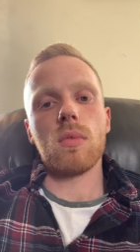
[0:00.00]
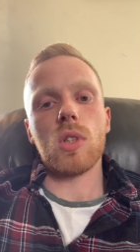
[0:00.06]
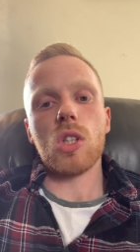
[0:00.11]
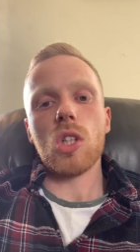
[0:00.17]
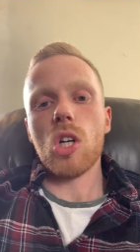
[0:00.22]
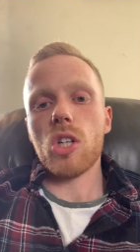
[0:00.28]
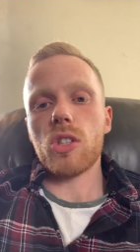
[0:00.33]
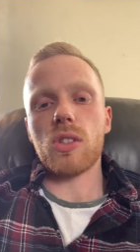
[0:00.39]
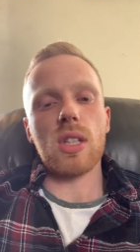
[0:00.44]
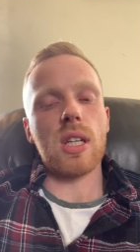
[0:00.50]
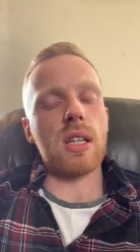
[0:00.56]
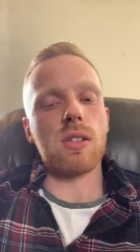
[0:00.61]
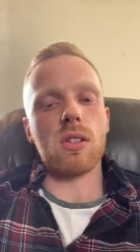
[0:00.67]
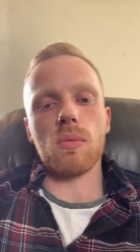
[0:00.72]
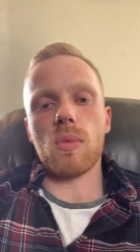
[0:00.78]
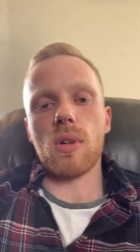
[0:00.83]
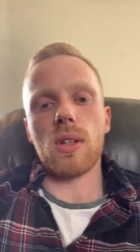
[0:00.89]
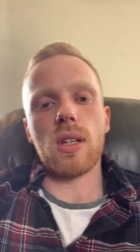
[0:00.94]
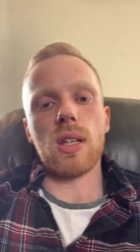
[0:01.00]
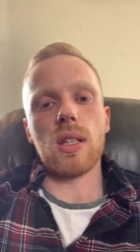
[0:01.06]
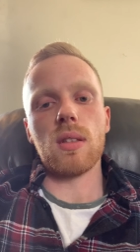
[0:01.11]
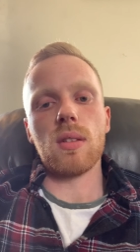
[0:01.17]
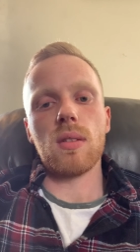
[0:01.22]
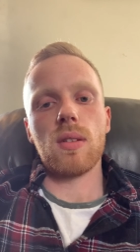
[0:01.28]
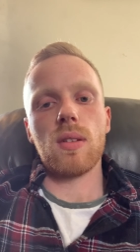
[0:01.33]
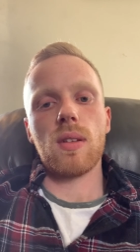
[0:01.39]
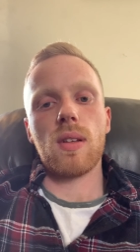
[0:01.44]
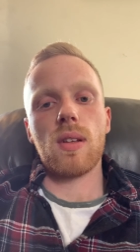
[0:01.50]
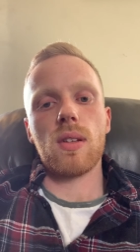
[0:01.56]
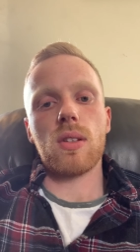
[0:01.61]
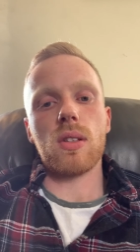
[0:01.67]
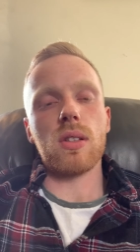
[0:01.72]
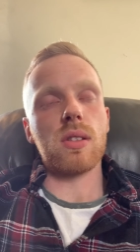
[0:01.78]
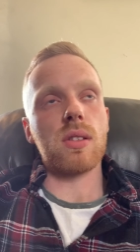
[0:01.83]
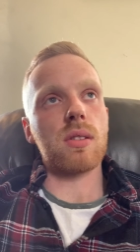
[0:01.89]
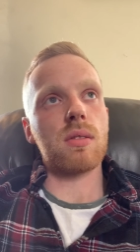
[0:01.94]
Go see somebody.
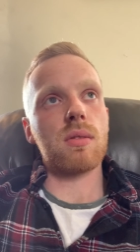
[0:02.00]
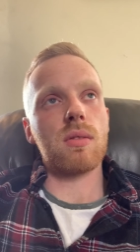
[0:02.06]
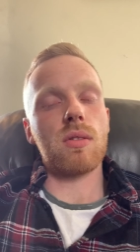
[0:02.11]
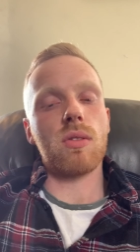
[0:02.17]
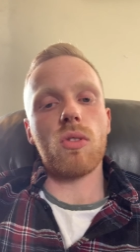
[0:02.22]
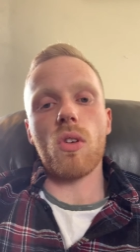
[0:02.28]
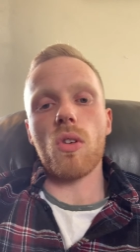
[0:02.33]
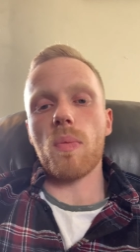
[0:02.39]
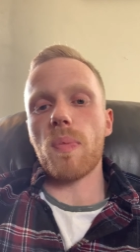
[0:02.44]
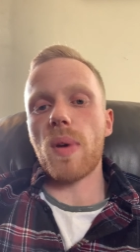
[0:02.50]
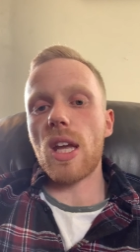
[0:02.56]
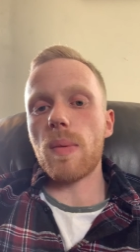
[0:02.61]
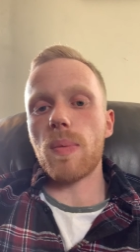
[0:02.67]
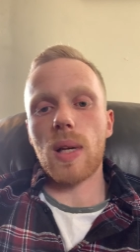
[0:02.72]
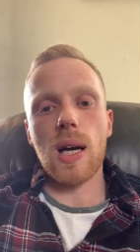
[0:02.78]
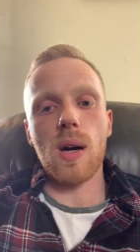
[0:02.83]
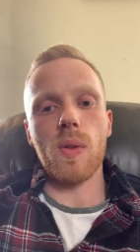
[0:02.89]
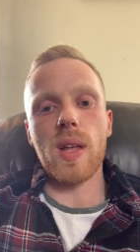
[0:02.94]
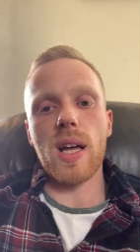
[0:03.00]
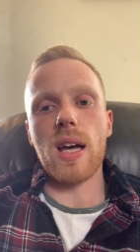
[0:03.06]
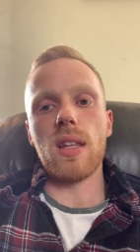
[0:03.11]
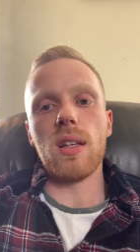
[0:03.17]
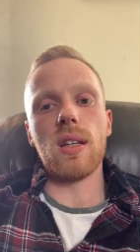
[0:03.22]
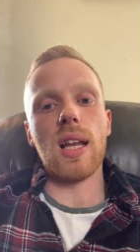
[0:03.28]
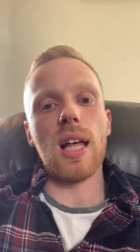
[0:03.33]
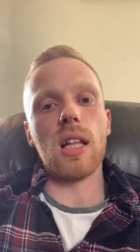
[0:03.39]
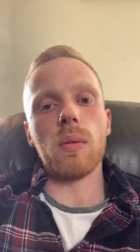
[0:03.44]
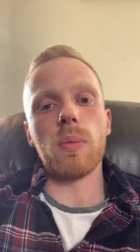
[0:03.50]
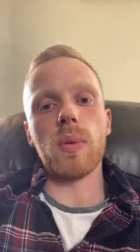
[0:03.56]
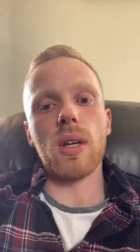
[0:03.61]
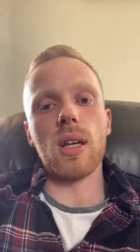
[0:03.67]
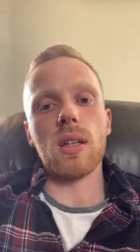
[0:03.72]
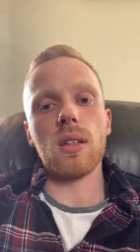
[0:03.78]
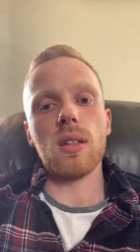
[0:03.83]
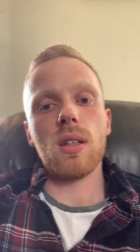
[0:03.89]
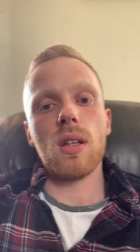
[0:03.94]
Because there are people out there that'll help
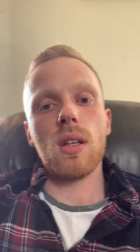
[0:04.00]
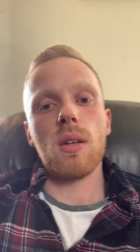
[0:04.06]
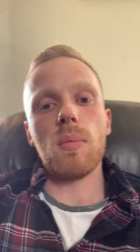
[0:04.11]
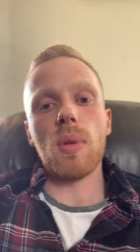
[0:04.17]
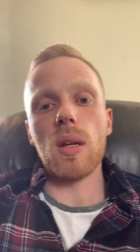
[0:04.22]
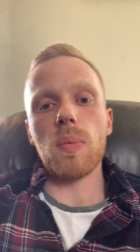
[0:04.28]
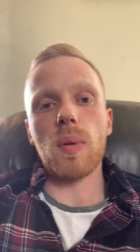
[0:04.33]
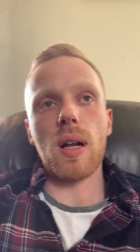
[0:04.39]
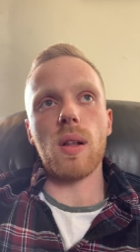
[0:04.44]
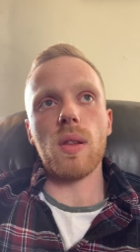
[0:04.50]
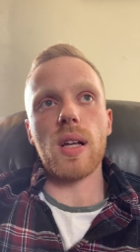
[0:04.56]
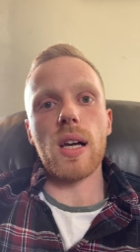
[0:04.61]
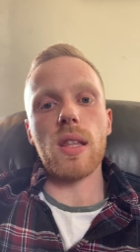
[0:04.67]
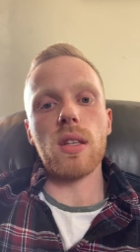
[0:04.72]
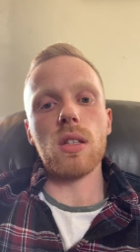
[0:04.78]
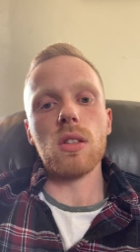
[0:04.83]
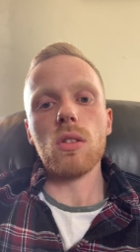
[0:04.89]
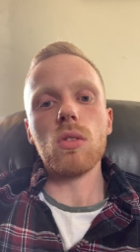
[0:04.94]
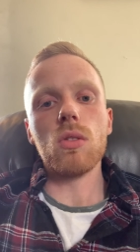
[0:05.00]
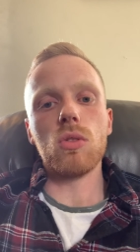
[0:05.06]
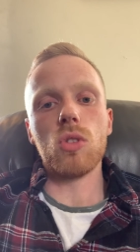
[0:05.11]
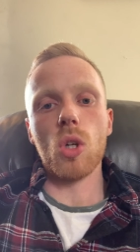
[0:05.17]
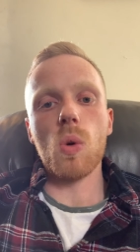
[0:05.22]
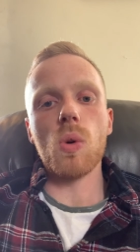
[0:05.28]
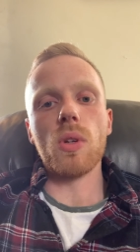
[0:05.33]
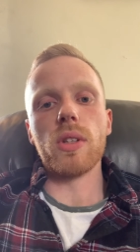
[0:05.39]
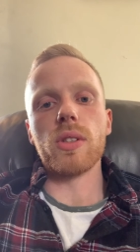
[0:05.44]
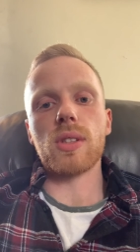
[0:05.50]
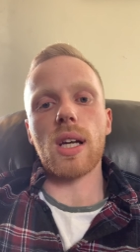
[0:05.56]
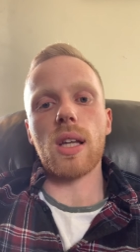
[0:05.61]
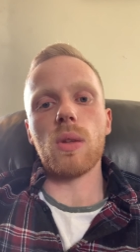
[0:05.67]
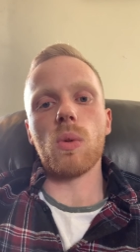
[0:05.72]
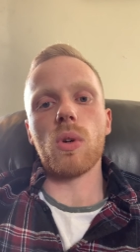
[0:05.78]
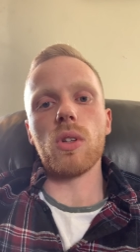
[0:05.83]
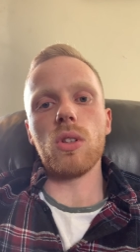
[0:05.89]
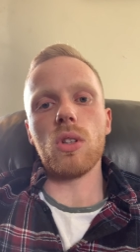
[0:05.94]
you, people out there that do understand
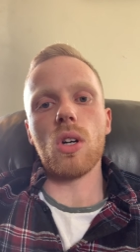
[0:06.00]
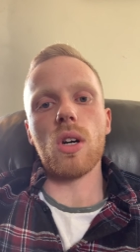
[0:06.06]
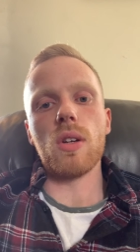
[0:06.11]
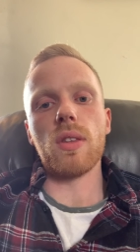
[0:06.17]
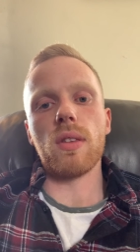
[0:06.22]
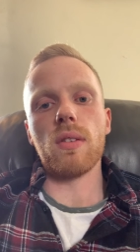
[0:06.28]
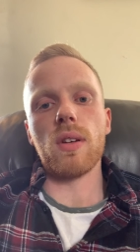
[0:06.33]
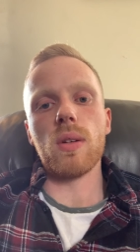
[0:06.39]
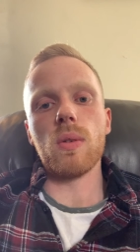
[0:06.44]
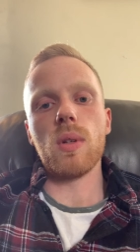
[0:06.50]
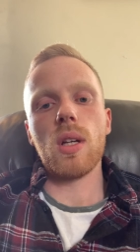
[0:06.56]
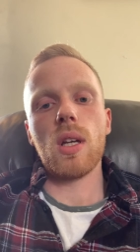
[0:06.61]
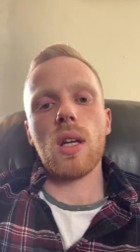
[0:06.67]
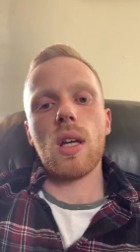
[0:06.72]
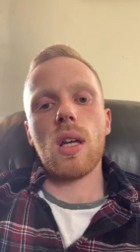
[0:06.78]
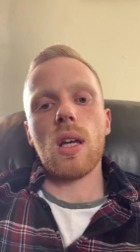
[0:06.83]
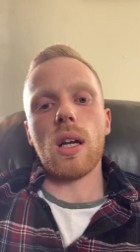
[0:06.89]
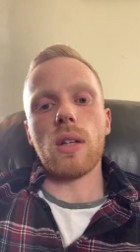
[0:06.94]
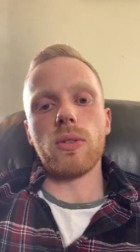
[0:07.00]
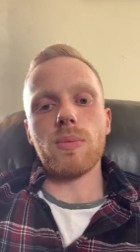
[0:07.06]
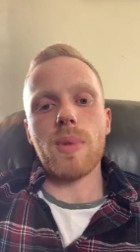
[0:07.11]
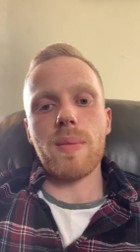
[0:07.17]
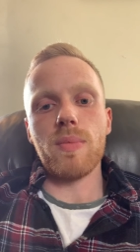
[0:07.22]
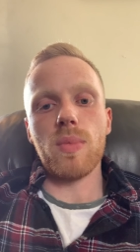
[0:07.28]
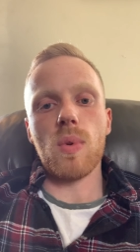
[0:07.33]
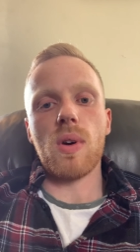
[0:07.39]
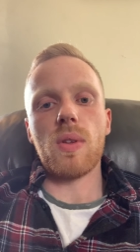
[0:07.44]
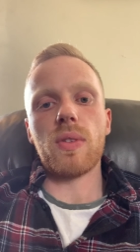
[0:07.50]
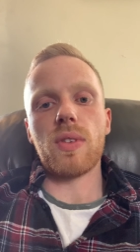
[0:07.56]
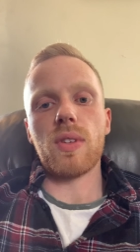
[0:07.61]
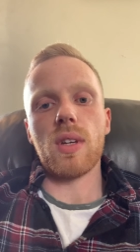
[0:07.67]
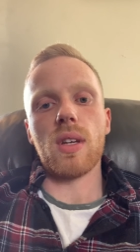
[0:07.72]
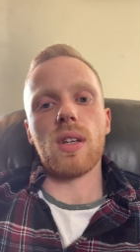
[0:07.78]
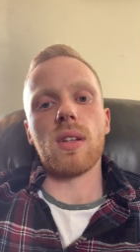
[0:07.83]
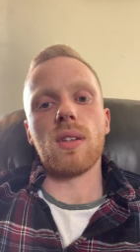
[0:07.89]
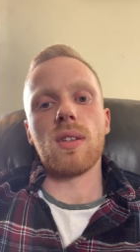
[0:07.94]
what you're going through. And remember one
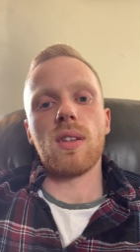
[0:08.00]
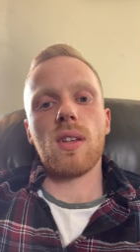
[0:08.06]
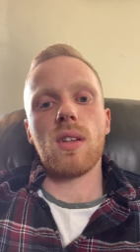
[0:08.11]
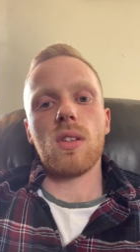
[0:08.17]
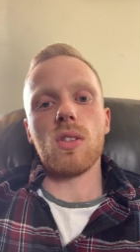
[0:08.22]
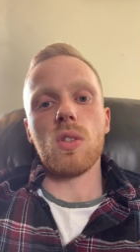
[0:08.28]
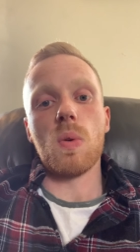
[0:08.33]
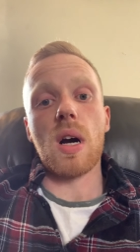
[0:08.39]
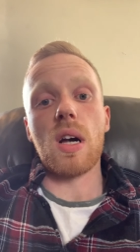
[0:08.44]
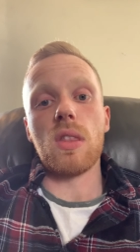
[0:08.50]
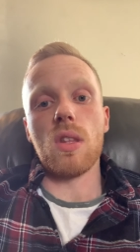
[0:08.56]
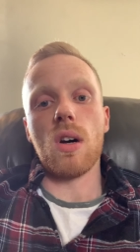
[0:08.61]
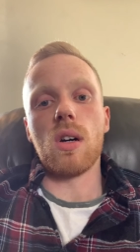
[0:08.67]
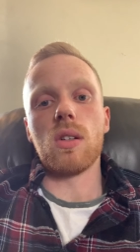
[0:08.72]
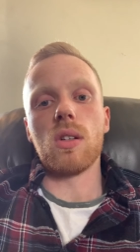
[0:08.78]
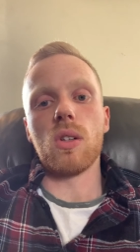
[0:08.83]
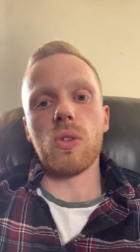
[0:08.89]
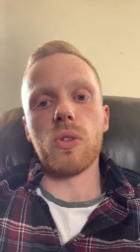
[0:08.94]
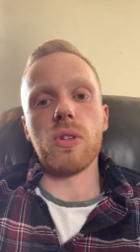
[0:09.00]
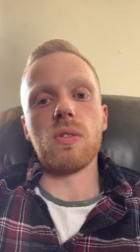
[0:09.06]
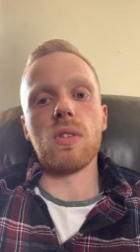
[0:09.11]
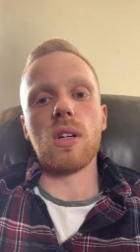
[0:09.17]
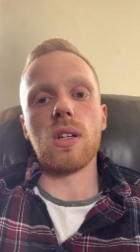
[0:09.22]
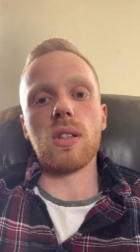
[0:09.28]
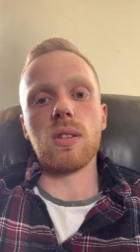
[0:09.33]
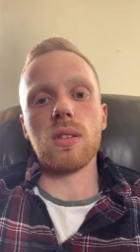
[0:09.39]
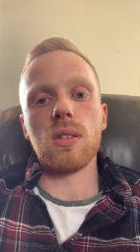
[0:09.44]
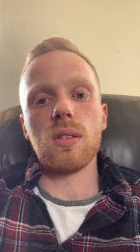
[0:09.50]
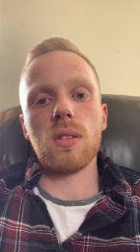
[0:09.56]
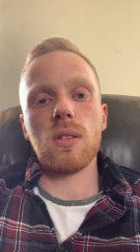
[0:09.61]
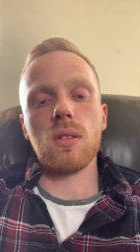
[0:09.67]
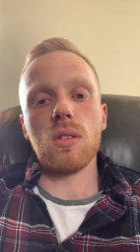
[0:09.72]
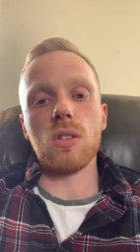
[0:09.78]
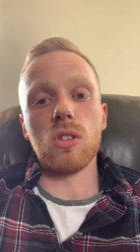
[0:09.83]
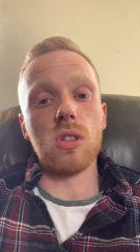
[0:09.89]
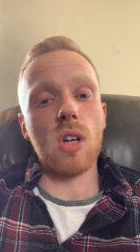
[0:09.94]
thing, you are not on your own.
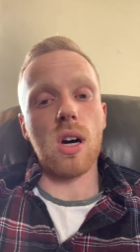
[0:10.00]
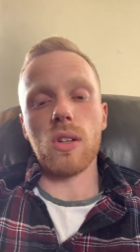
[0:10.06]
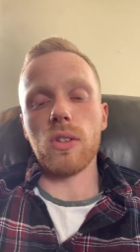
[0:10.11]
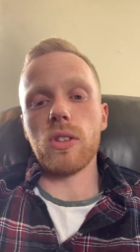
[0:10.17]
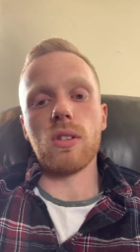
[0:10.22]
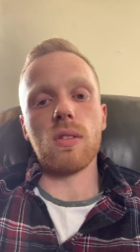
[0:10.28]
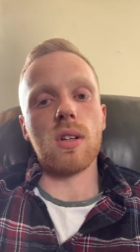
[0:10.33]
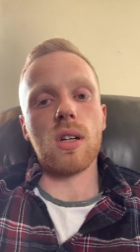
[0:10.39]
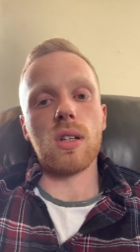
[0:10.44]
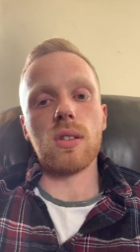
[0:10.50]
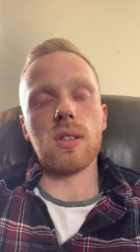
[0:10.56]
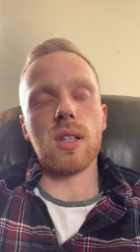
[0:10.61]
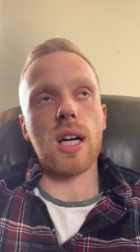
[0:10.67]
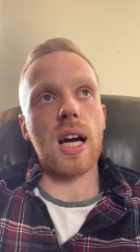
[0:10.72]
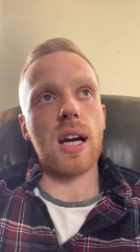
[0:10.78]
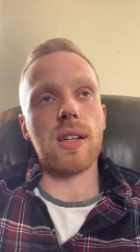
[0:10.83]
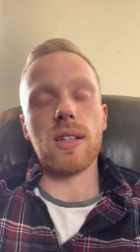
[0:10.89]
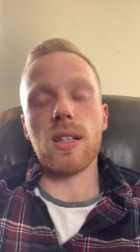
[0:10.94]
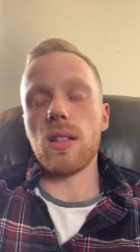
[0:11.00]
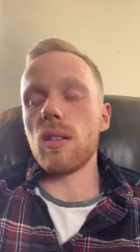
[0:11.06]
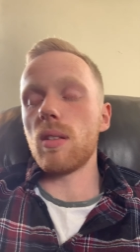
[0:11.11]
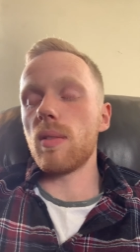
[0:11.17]
You're not on your own. And